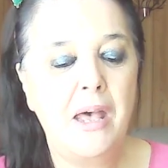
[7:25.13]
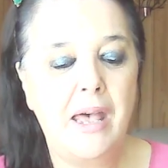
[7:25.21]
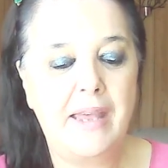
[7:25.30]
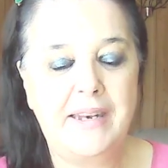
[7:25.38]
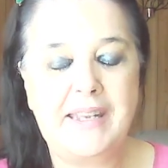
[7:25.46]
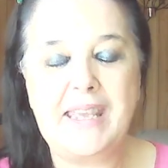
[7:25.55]

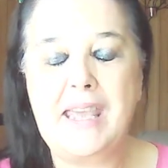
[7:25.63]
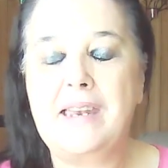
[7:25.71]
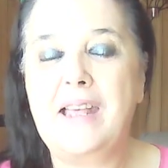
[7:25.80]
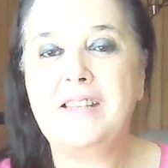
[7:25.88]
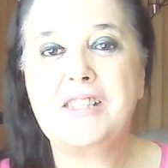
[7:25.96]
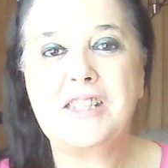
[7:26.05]
And again,
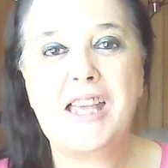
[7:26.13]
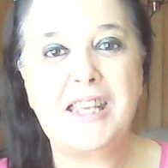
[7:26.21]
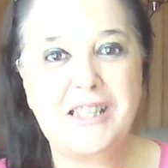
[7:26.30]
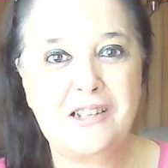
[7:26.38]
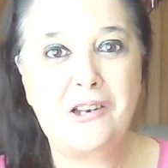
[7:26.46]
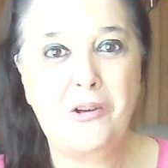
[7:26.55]
it's
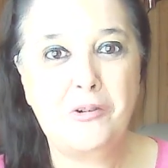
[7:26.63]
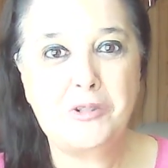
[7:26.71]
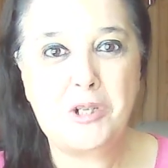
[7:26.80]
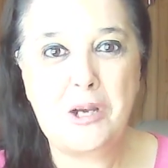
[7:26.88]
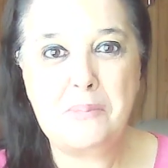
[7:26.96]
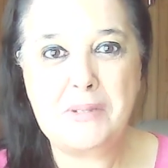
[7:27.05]
taken a long
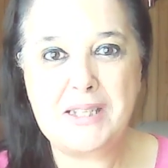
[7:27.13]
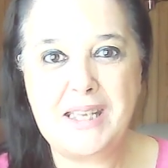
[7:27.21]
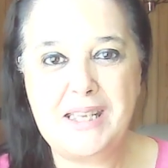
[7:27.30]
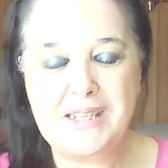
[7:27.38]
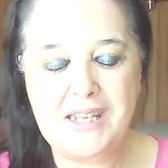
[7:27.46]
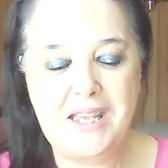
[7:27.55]
time to
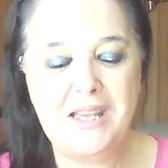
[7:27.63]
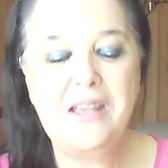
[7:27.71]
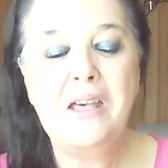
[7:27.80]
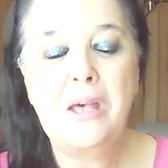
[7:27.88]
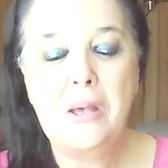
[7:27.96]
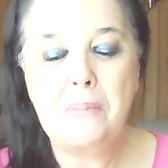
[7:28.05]
get here,
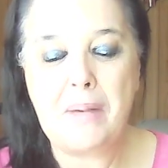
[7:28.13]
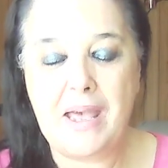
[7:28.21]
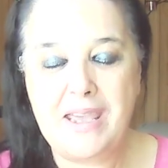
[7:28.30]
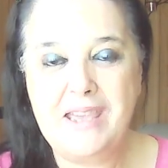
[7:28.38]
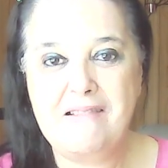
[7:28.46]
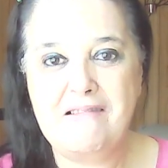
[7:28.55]
but
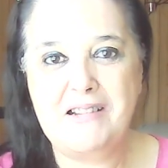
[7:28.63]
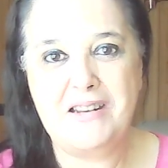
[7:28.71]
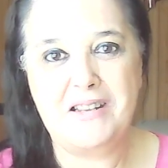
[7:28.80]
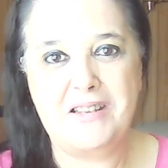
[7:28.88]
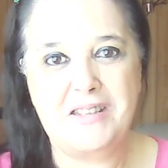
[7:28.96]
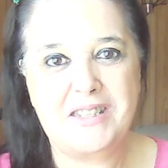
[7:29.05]
here it
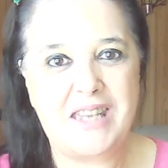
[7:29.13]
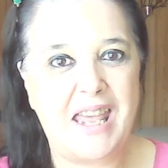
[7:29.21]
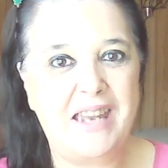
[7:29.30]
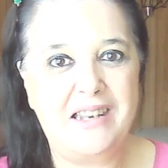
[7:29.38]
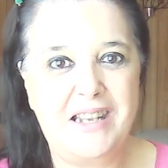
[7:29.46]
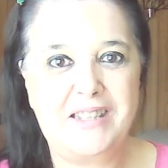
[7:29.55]
is.
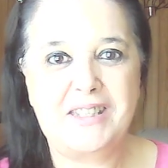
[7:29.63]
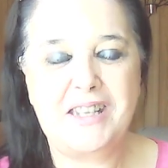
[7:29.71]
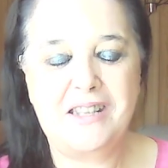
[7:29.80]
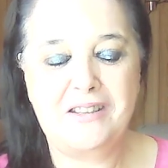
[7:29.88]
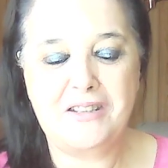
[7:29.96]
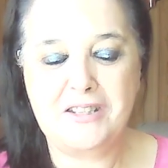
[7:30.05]
And let's
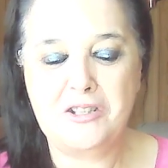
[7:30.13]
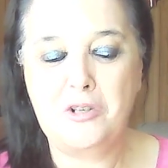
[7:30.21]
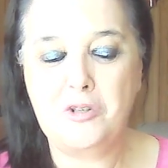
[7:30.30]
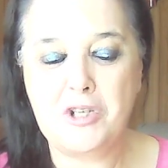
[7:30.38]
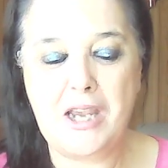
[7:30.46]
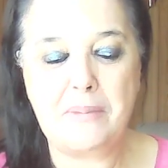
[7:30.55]
get this
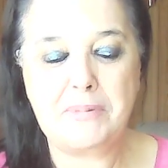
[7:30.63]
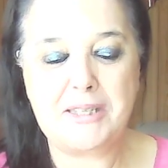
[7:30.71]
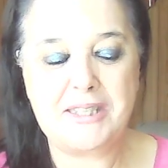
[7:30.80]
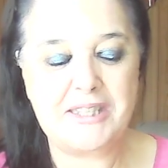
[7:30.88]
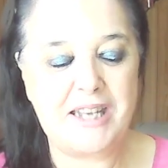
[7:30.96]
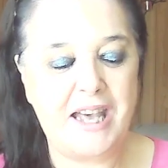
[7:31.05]
new chapter
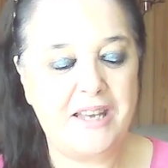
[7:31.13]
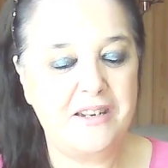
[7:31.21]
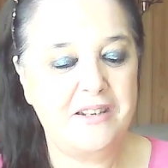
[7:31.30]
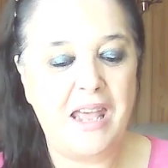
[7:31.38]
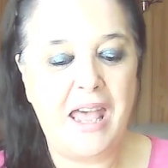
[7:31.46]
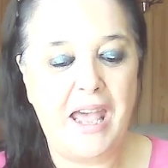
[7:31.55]

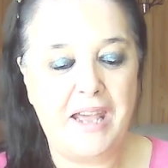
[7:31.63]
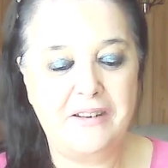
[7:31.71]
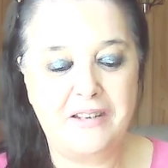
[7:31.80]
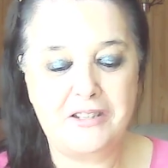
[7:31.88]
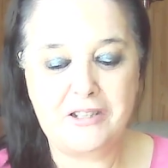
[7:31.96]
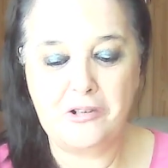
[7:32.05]
started. And
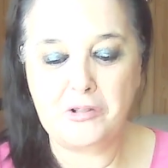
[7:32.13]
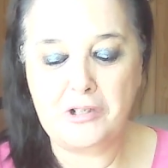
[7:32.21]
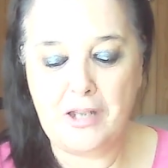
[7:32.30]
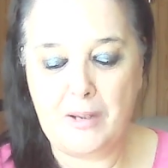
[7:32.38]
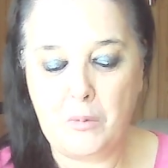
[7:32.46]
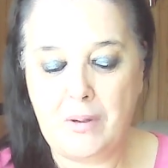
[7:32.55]
this looks
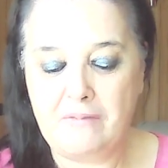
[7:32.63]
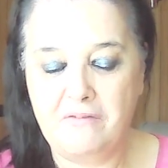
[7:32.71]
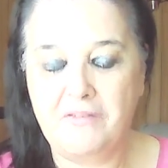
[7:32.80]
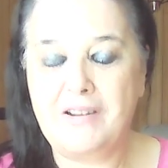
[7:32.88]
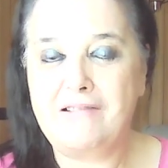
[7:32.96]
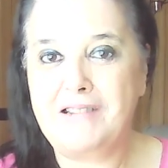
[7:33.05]
like one
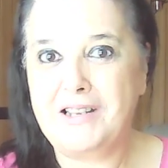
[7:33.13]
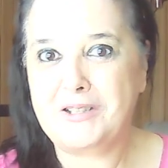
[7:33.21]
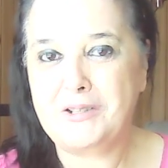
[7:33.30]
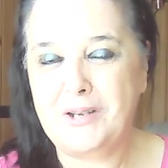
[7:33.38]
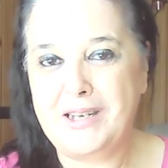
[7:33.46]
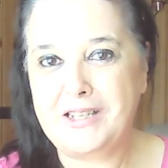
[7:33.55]
very
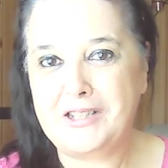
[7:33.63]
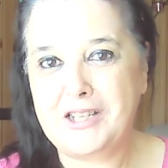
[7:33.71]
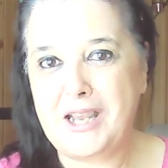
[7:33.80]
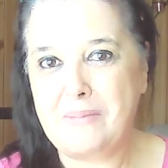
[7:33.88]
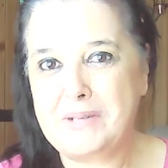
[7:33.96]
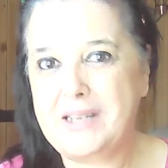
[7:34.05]
exciting
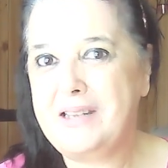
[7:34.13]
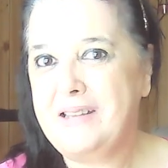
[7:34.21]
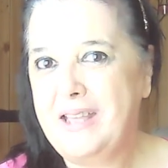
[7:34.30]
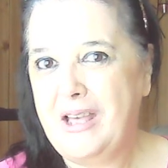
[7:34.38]
chapter.